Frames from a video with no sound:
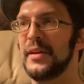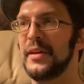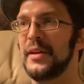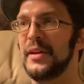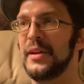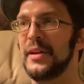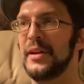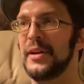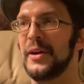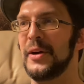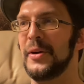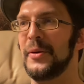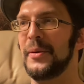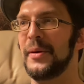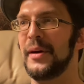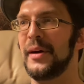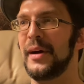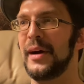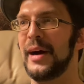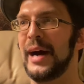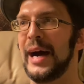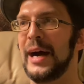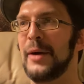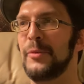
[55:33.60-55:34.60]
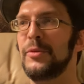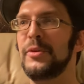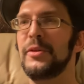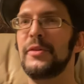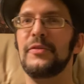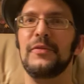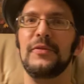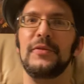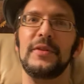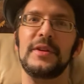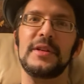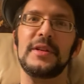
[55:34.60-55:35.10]
I would
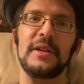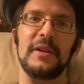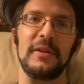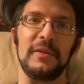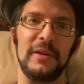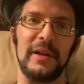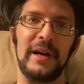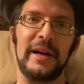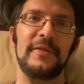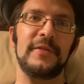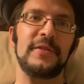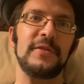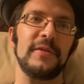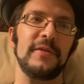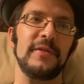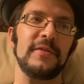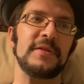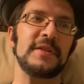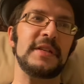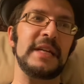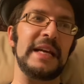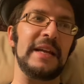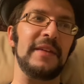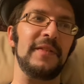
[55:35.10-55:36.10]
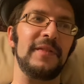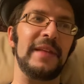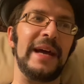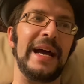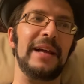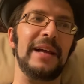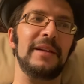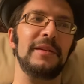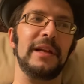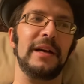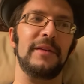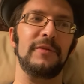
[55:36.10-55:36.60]
have loved to have seen
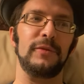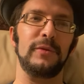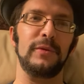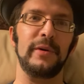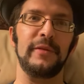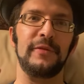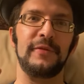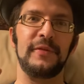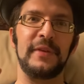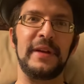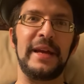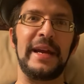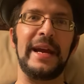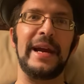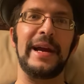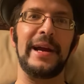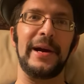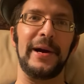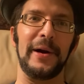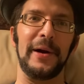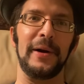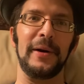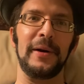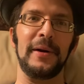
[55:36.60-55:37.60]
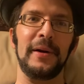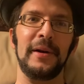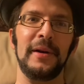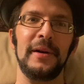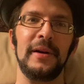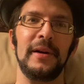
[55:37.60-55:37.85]
that level of care